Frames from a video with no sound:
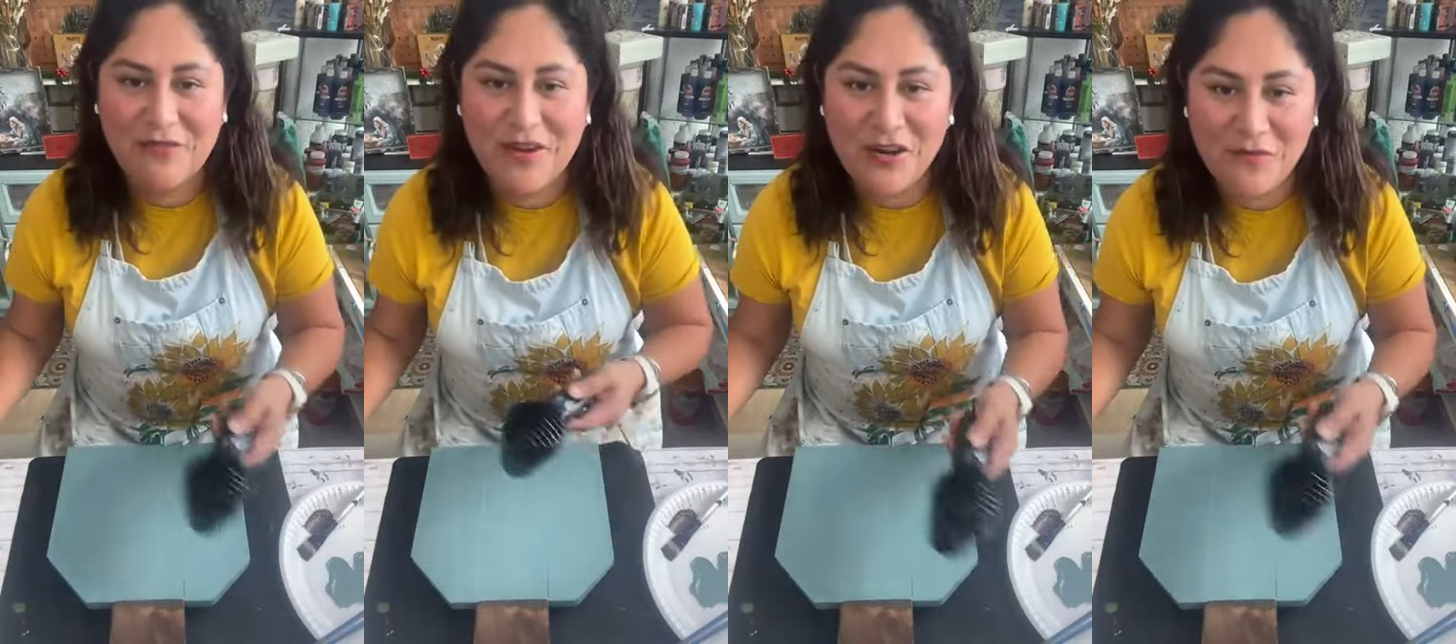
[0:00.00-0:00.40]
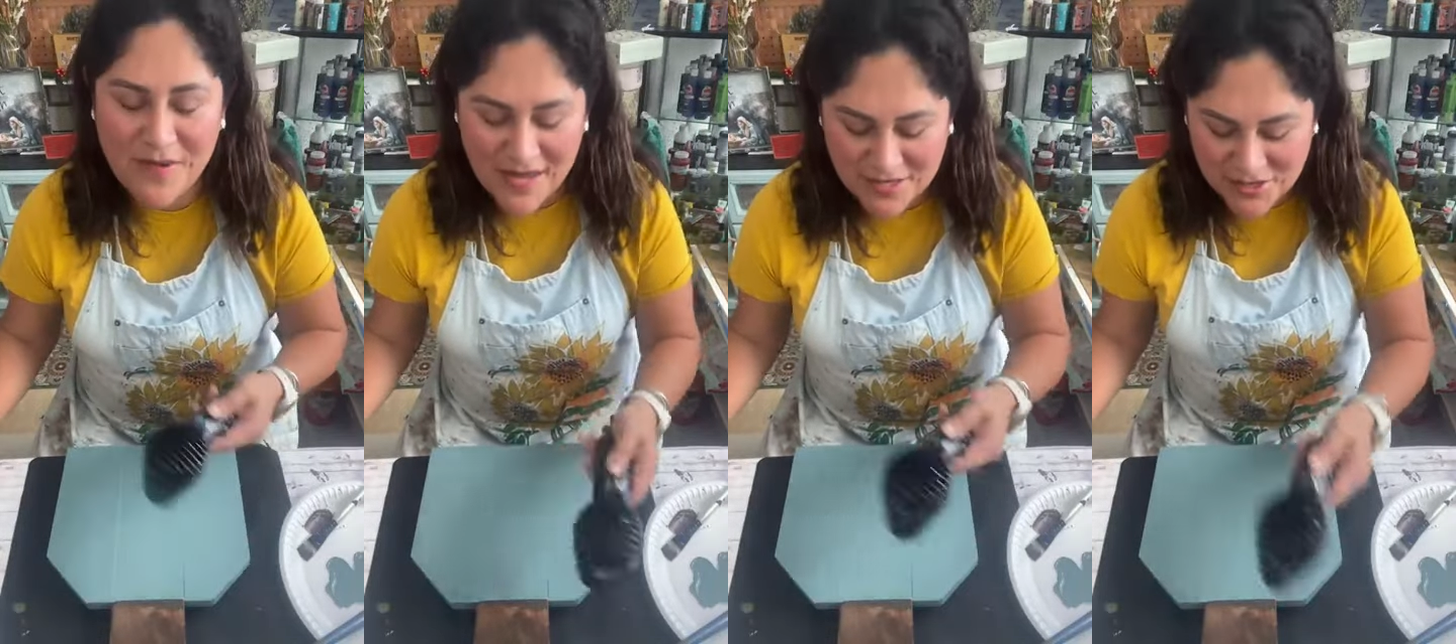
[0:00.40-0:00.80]
A friend
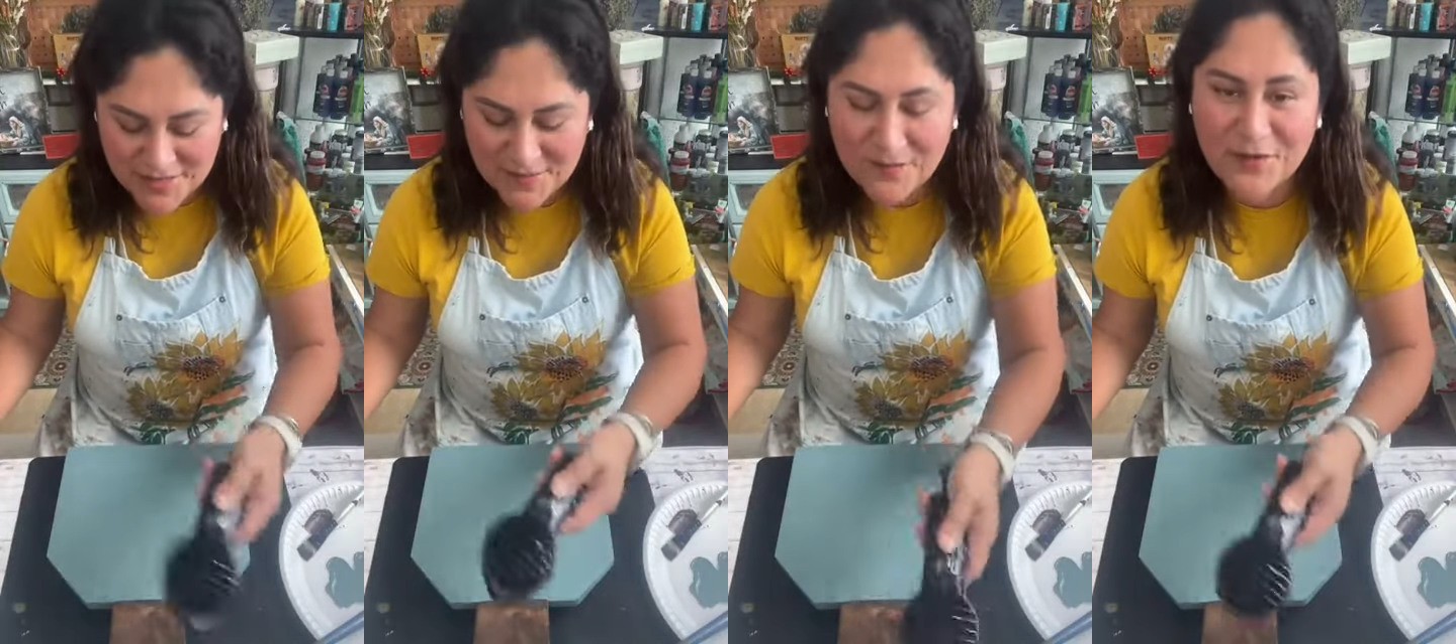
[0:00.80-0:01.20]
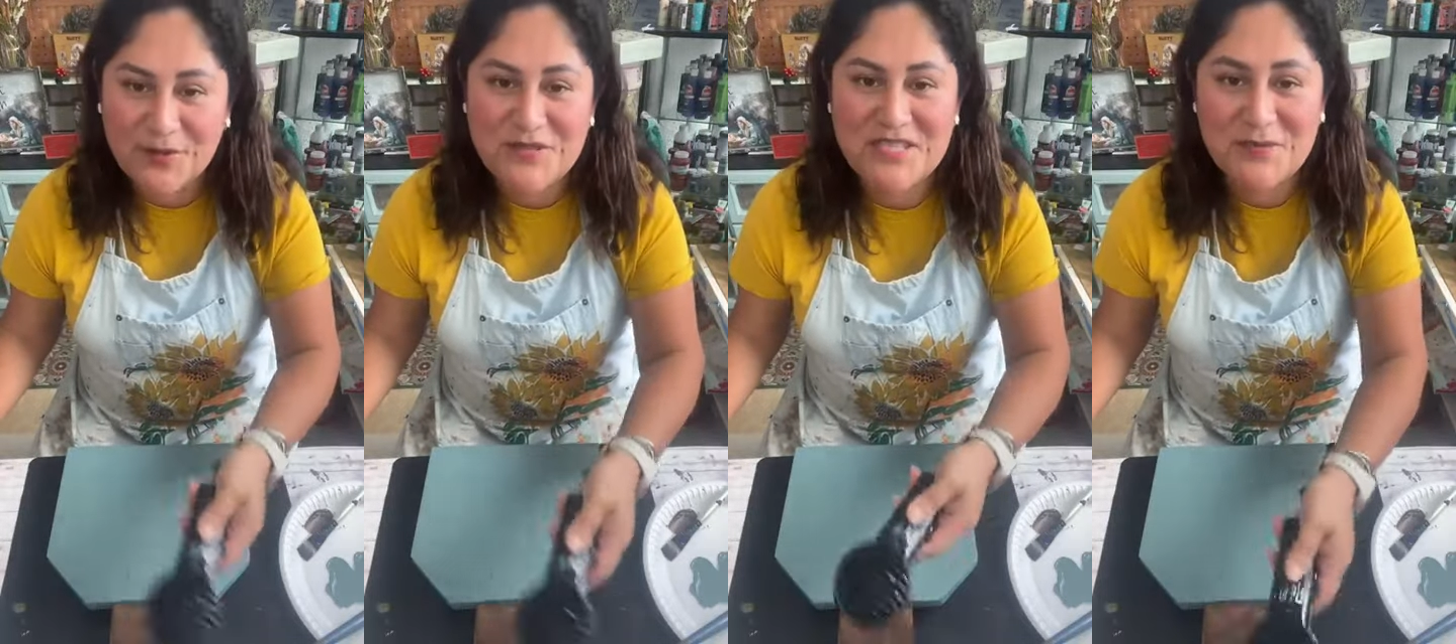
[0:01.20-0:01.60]
of mine, she's in
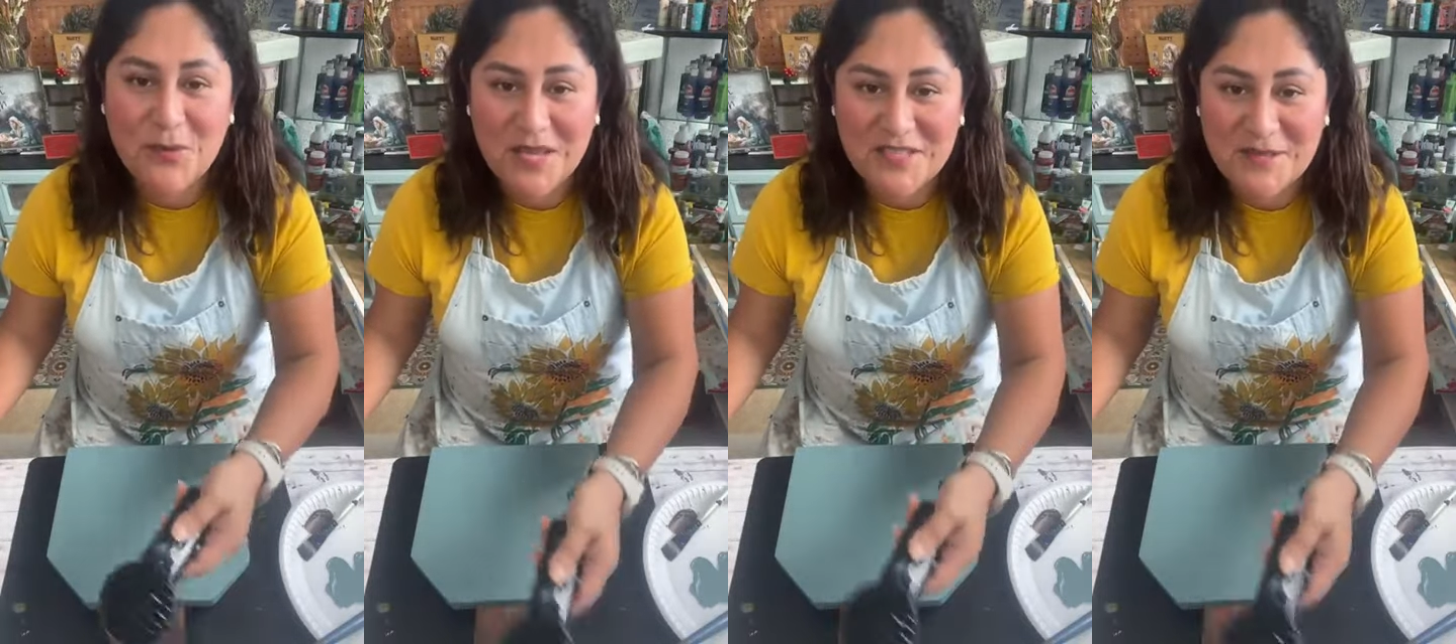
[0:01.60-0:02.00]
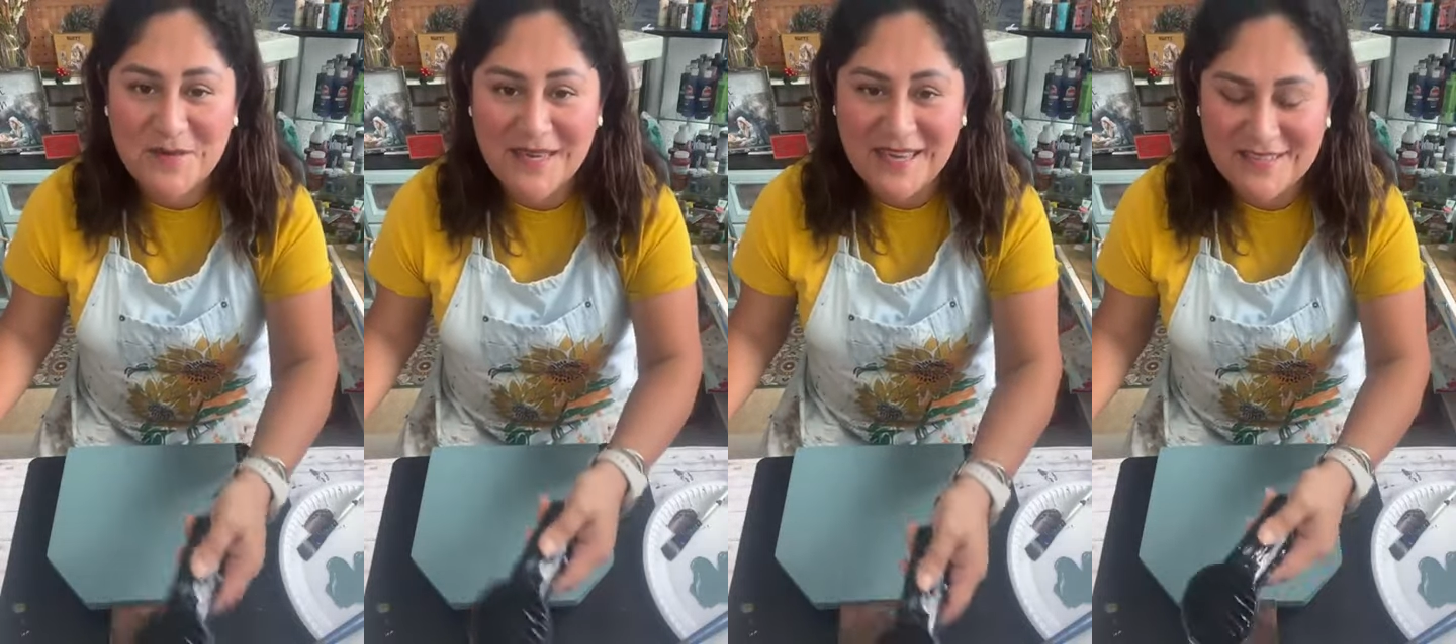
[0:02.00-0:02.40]
Peru, she's
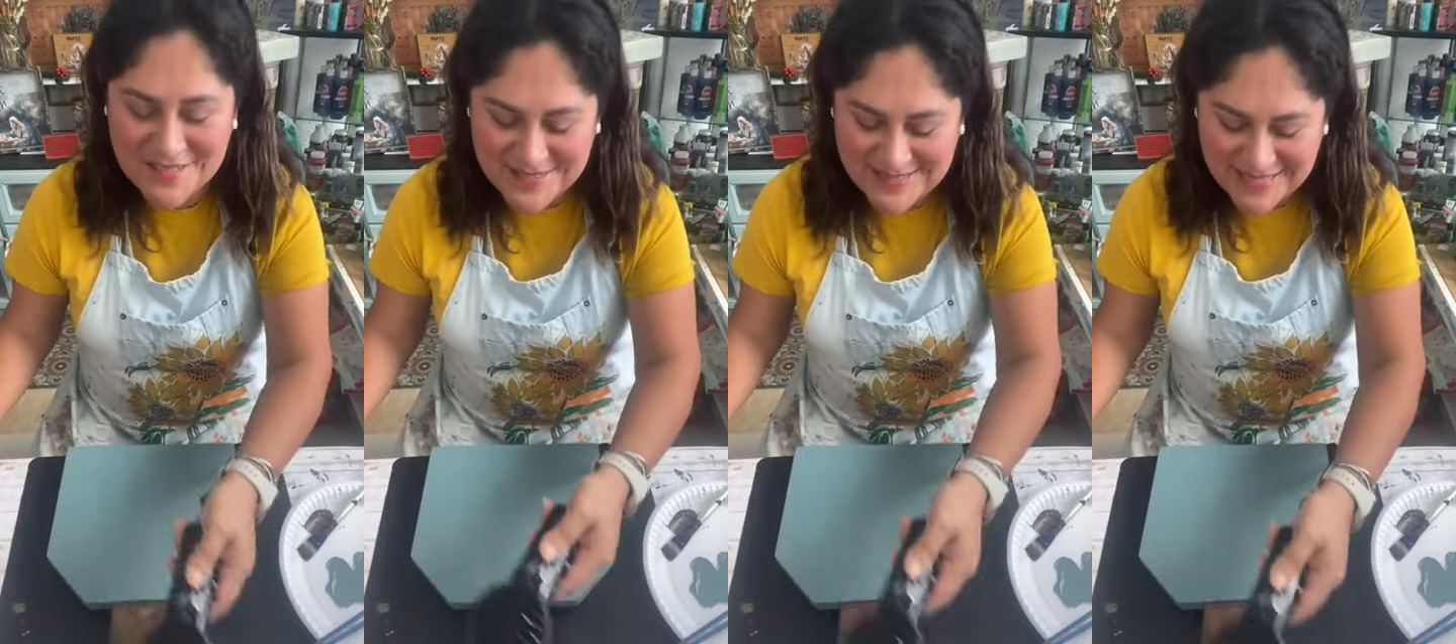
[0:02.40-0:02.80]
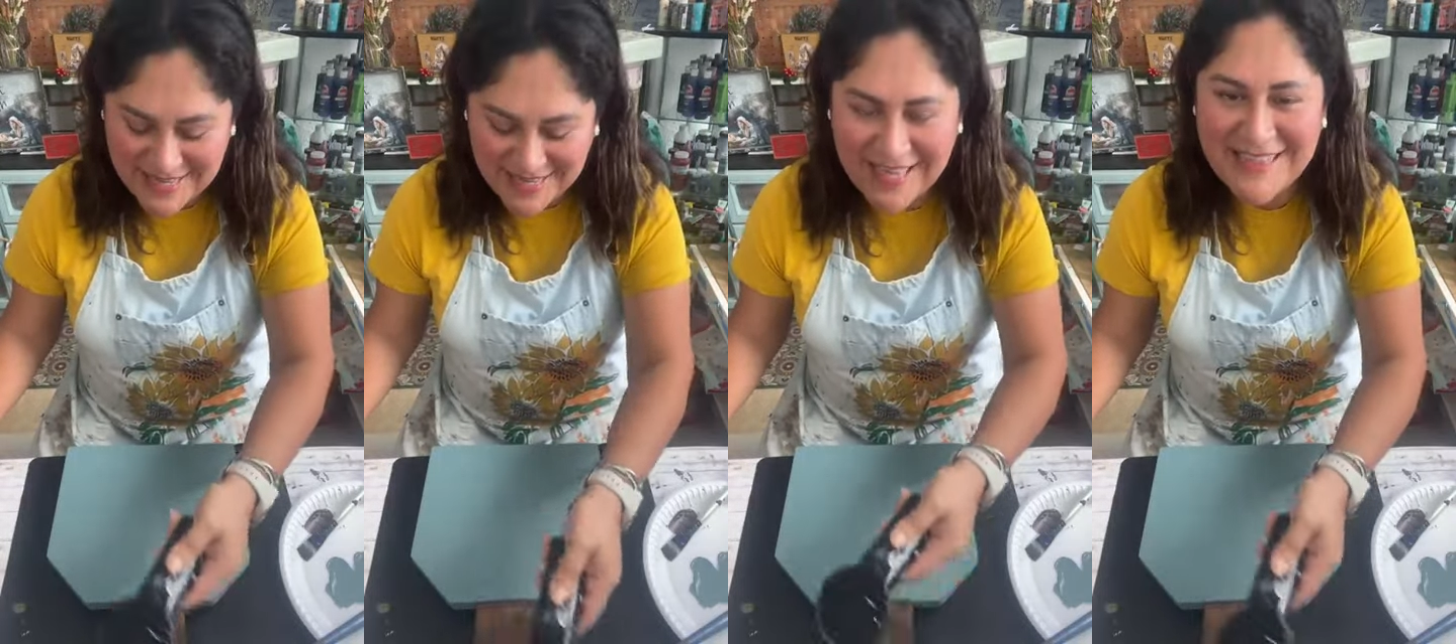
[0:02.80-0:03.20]
watching me and she's
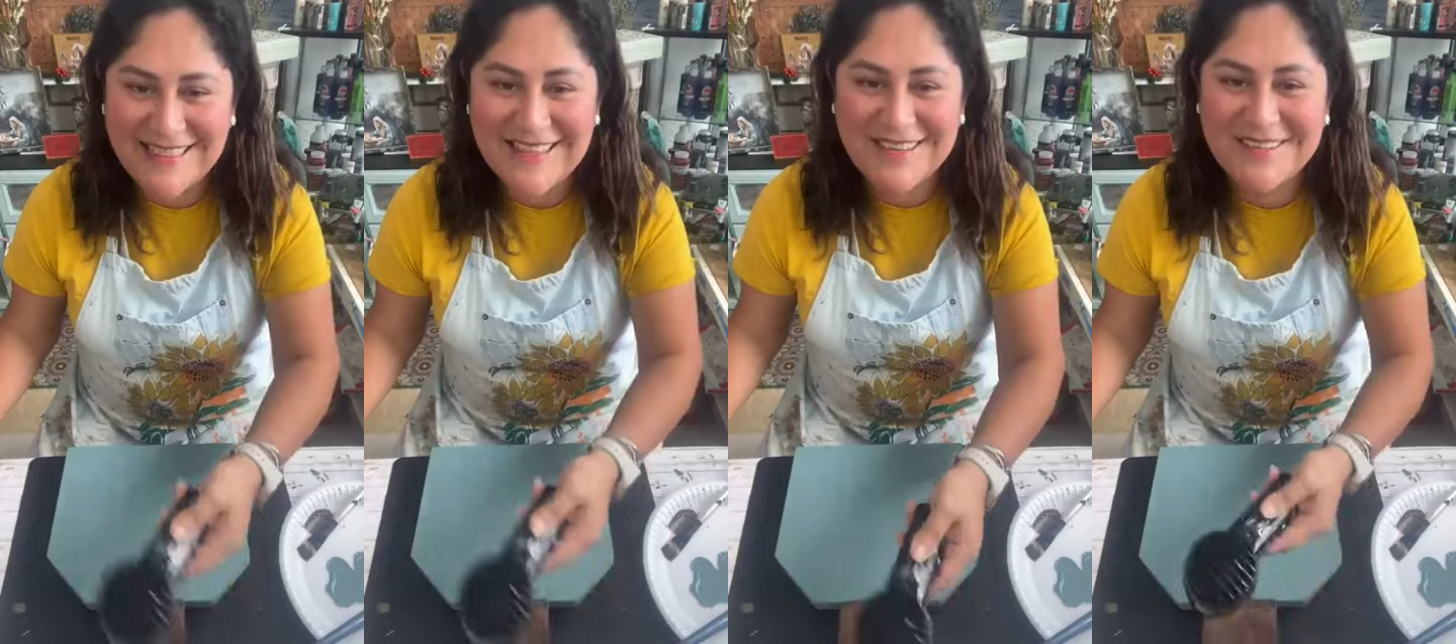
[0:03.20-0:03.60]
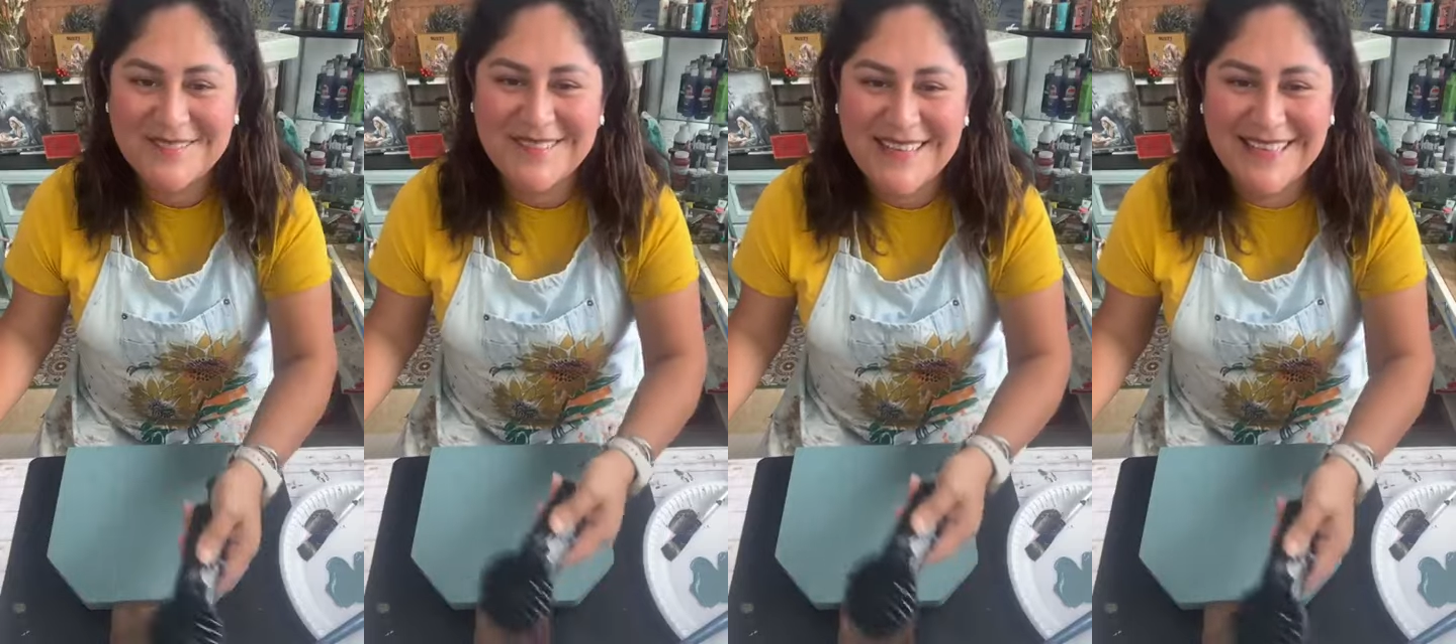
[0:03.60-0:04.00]
saying
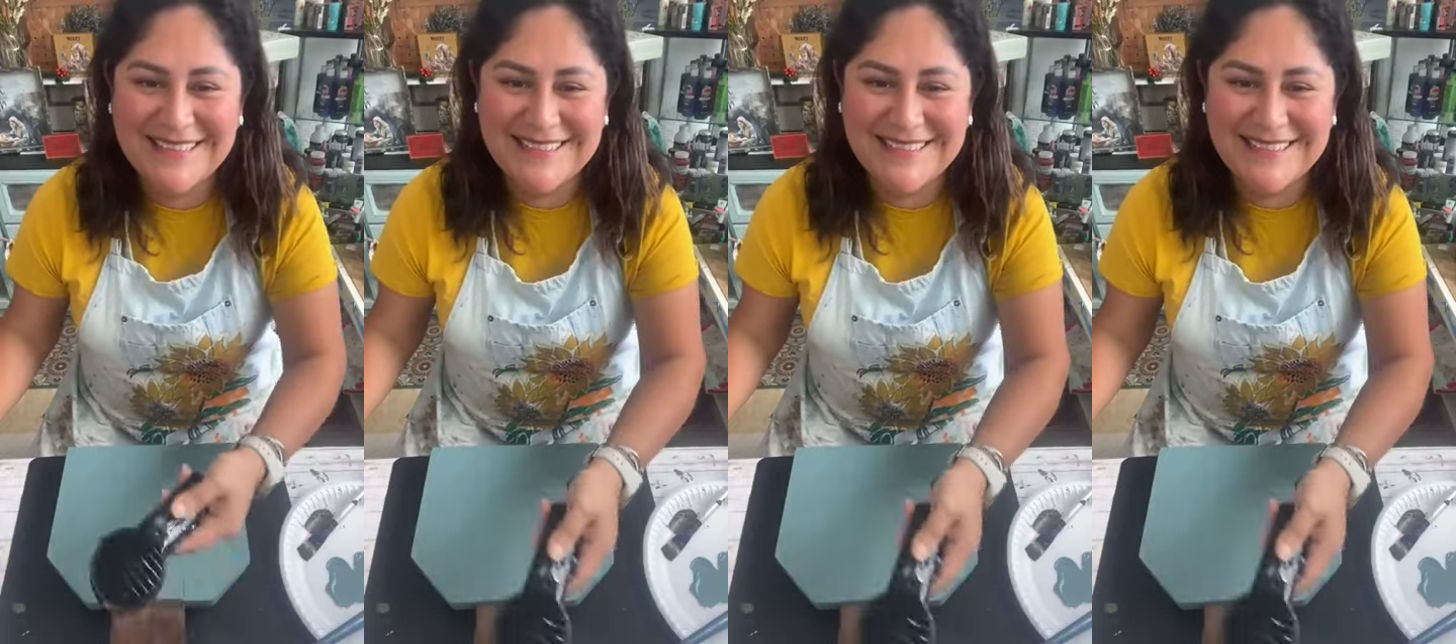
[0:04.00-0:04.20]
hello.